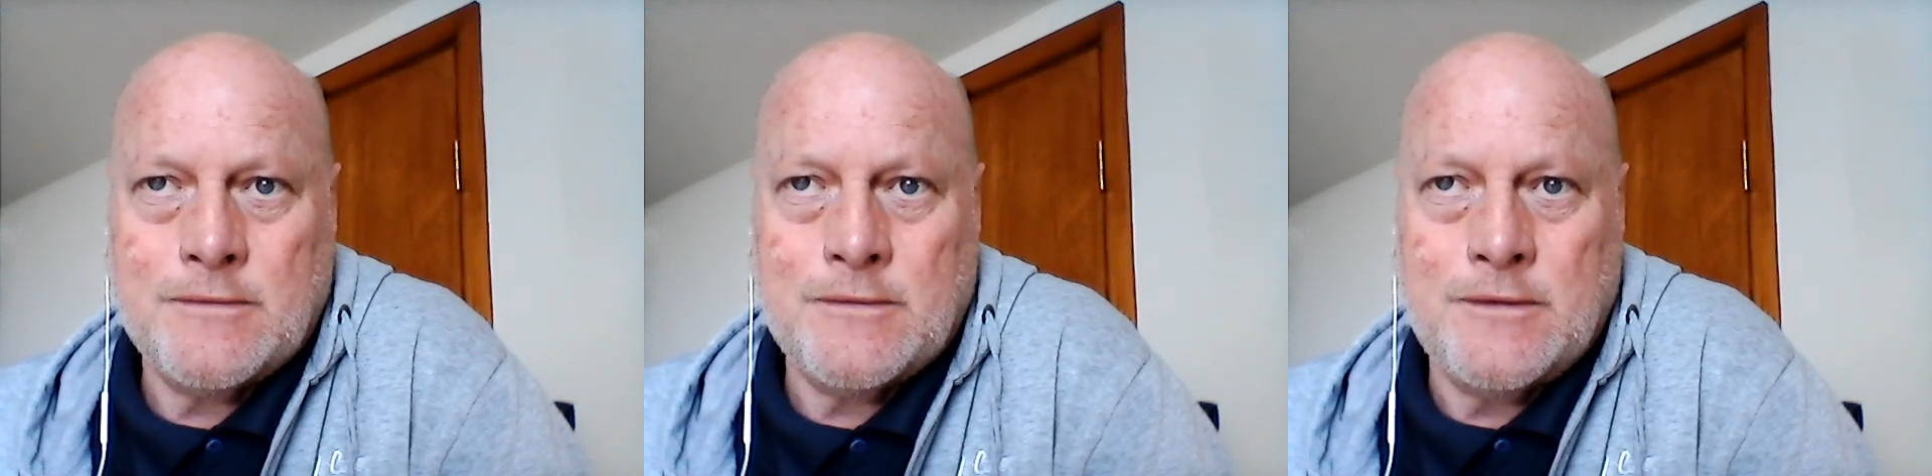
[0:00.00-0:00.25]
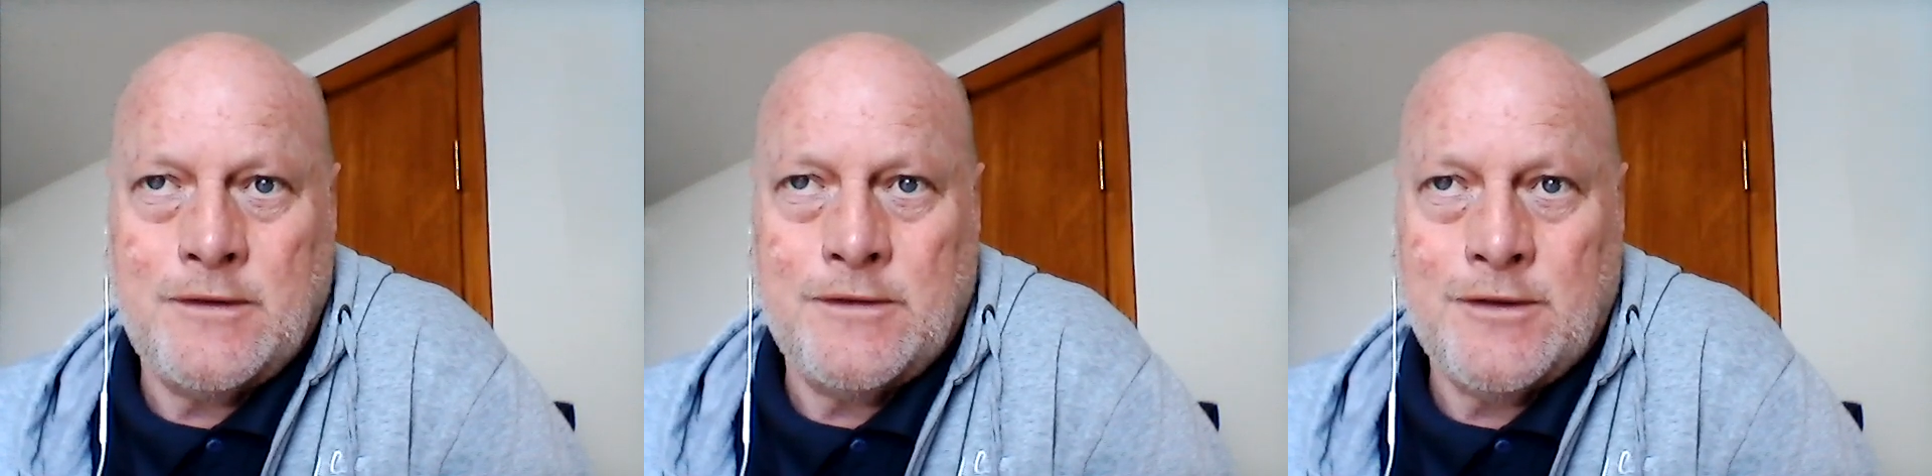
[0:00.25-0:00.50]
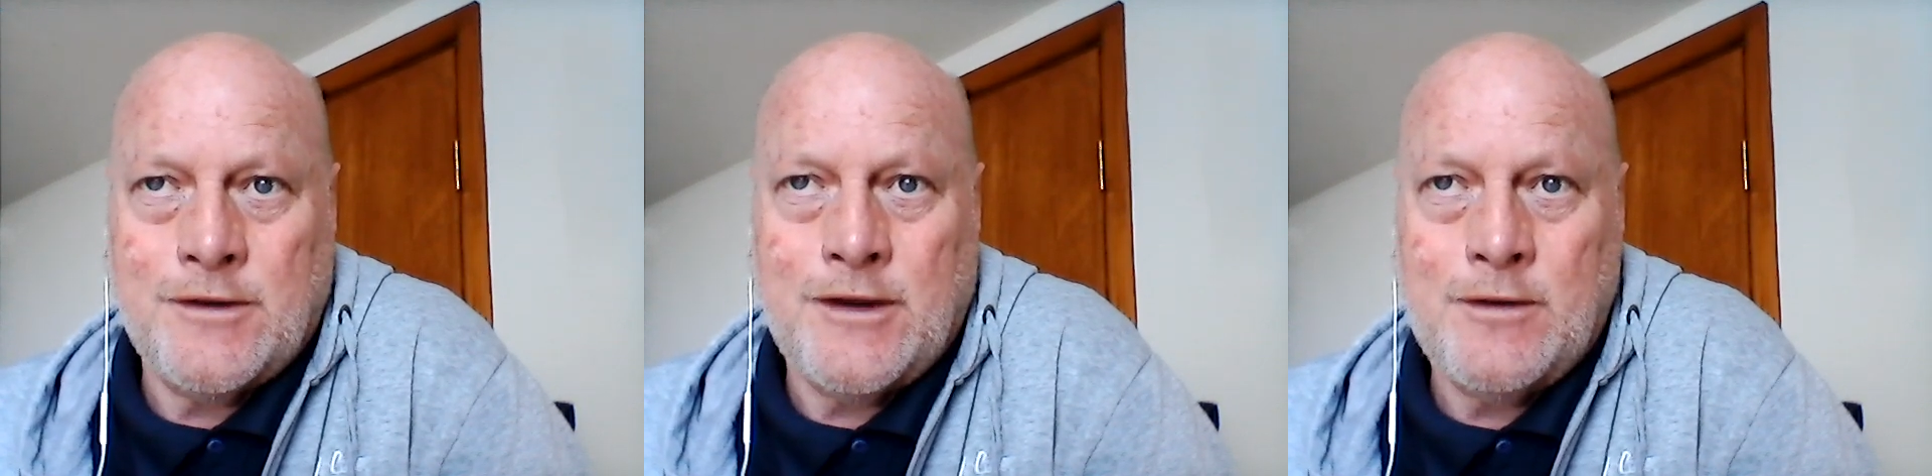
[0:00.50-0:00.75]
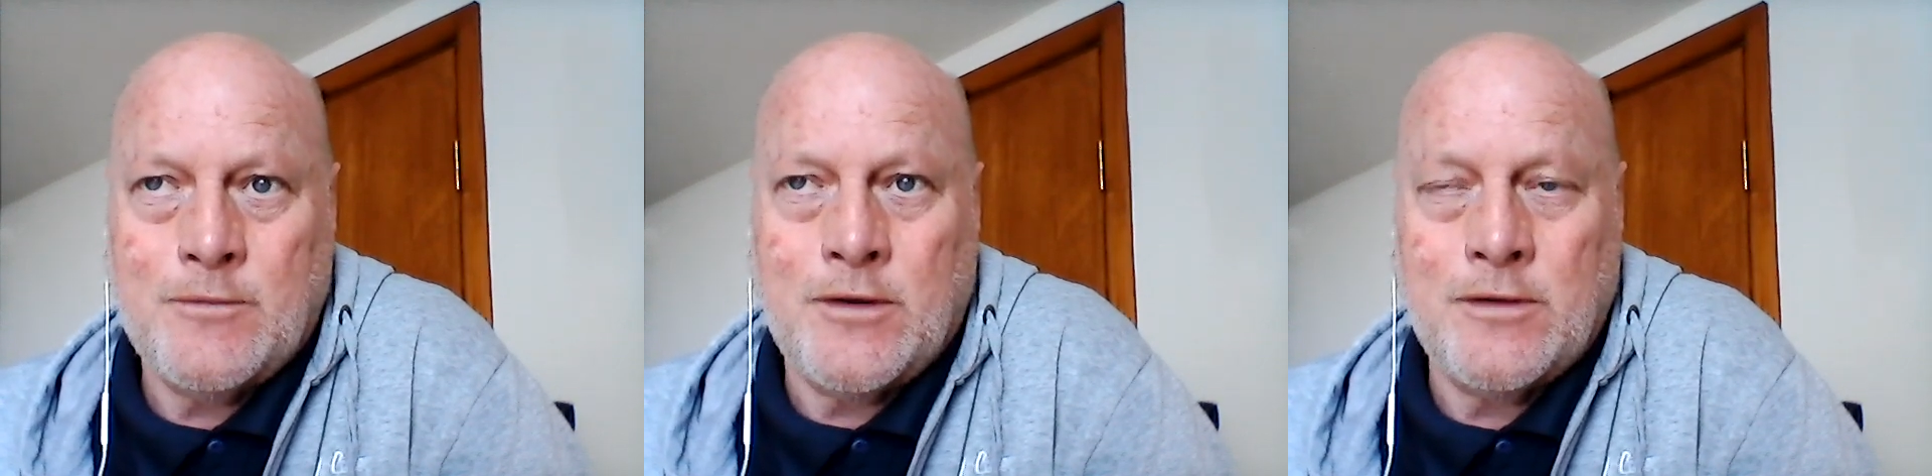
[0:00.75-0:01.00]
used to think,
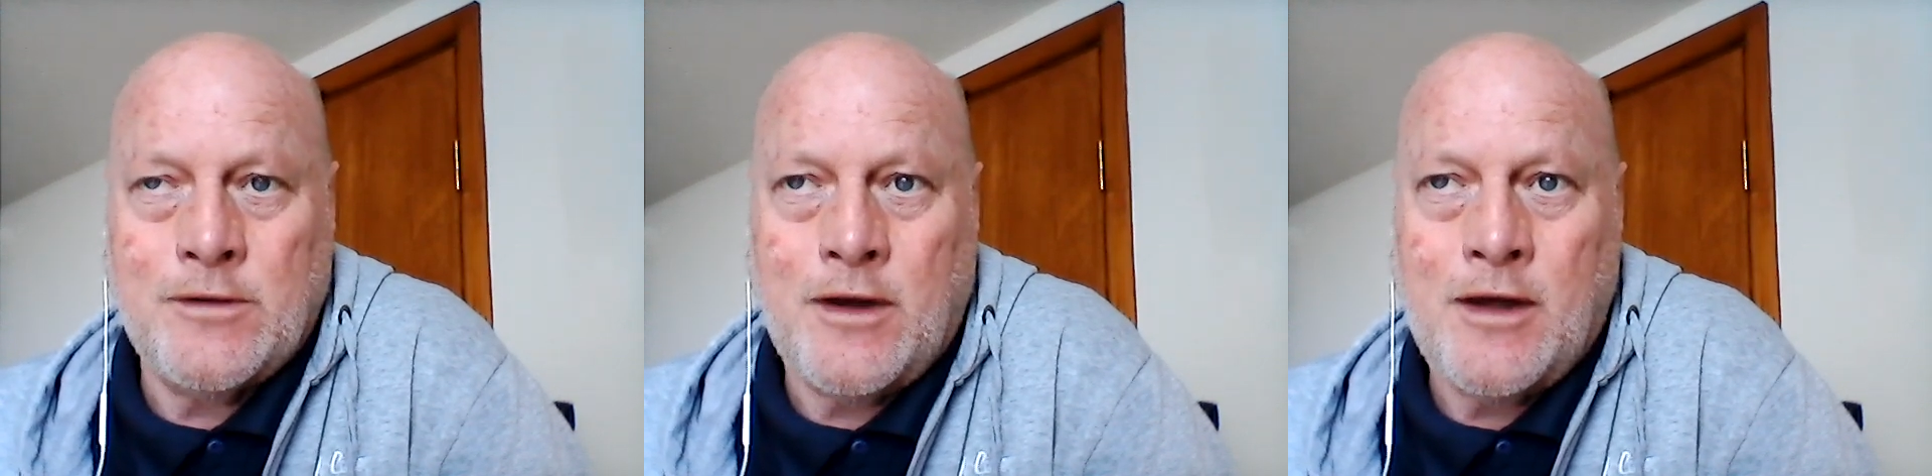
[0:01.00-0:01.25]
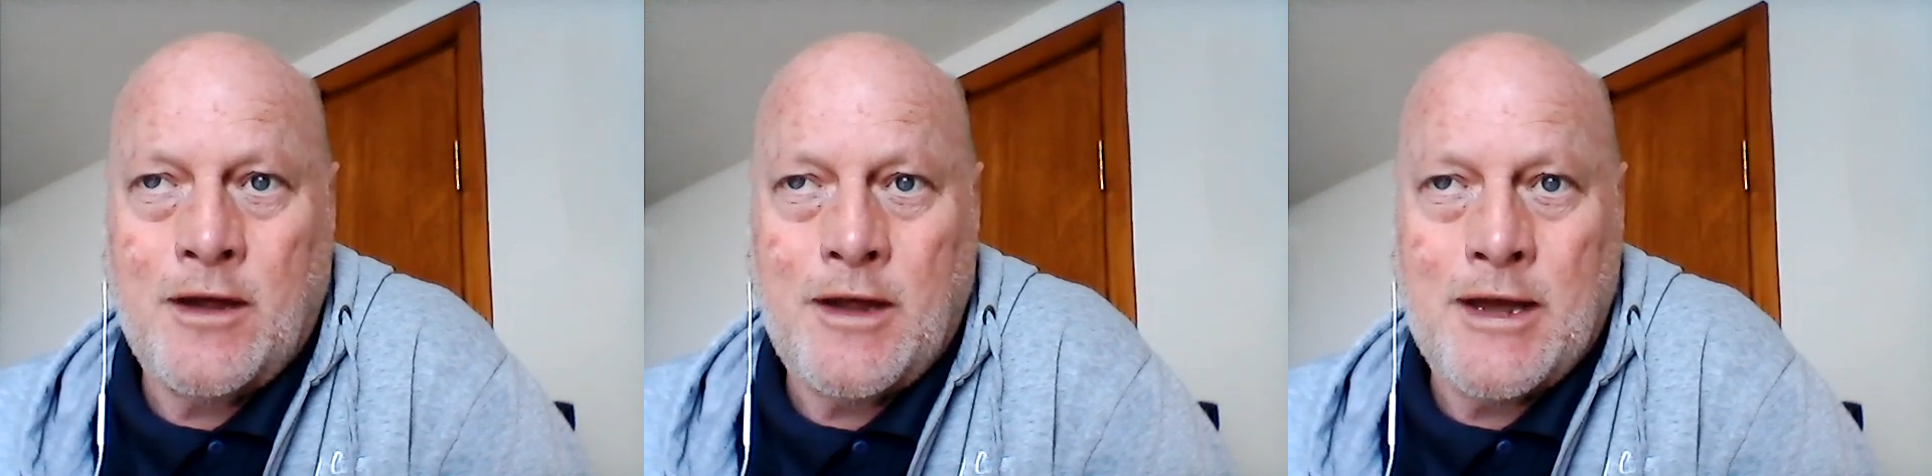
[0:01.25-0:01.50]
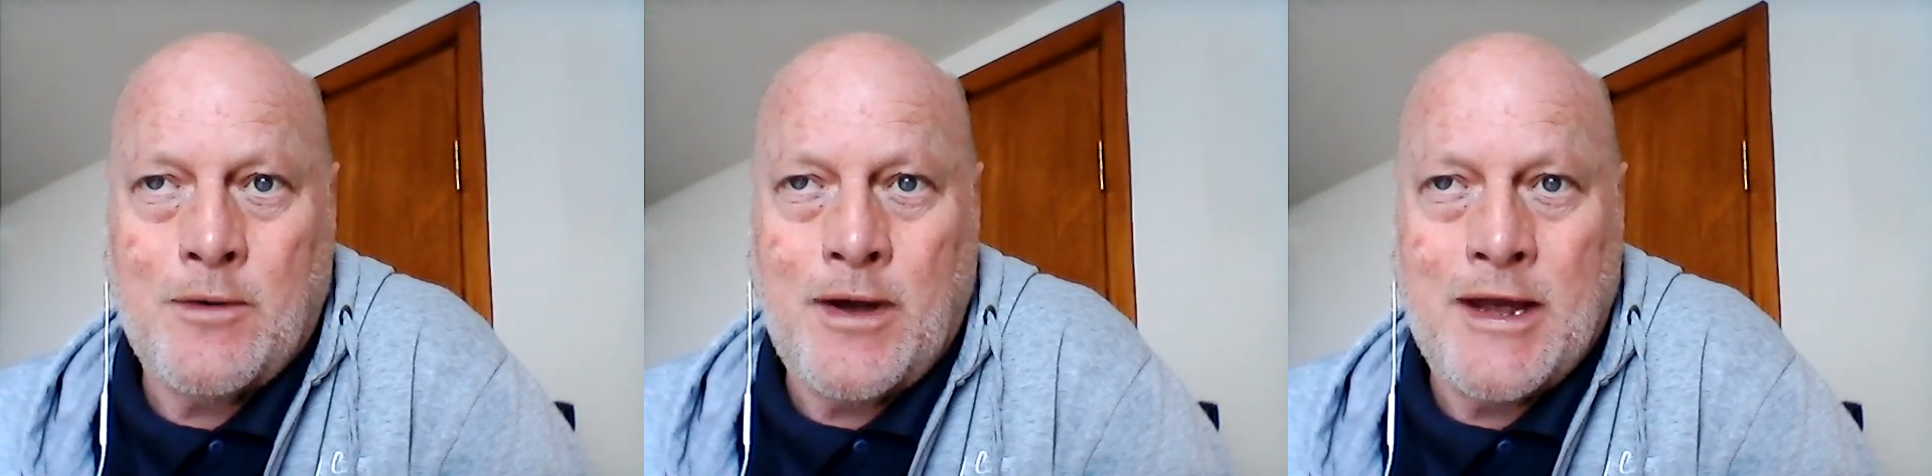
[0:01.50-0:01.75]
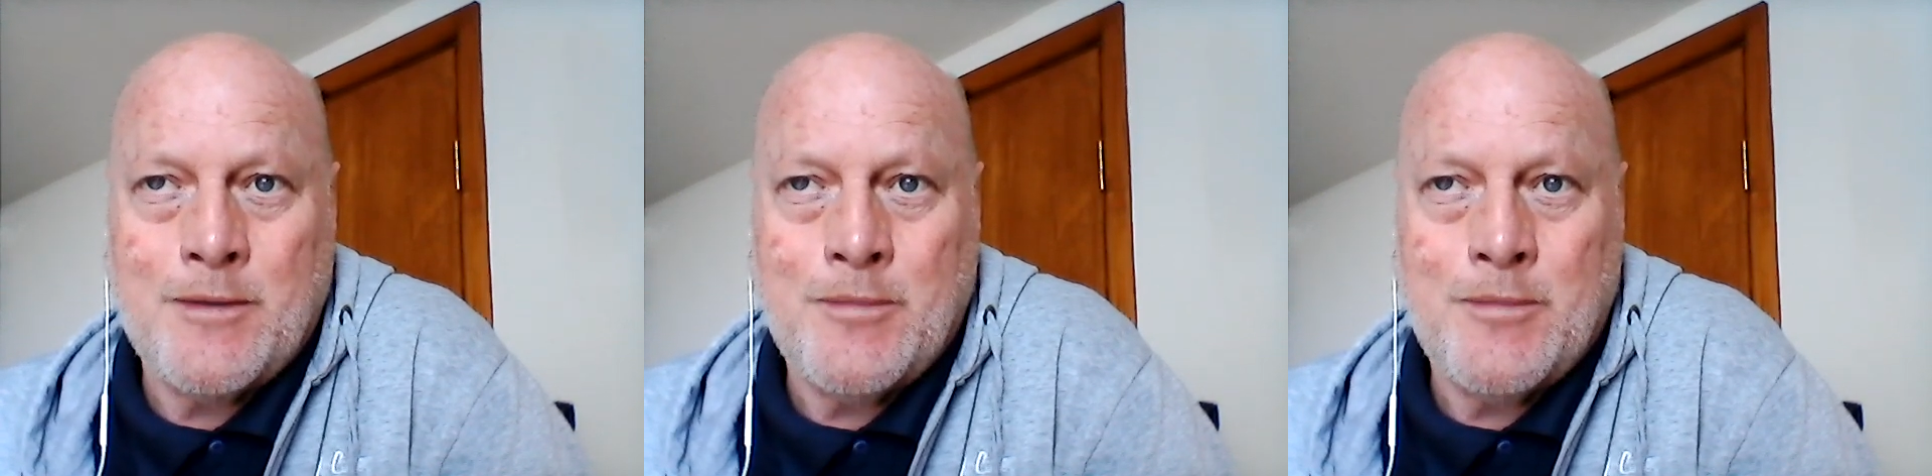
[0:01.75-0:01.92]
what am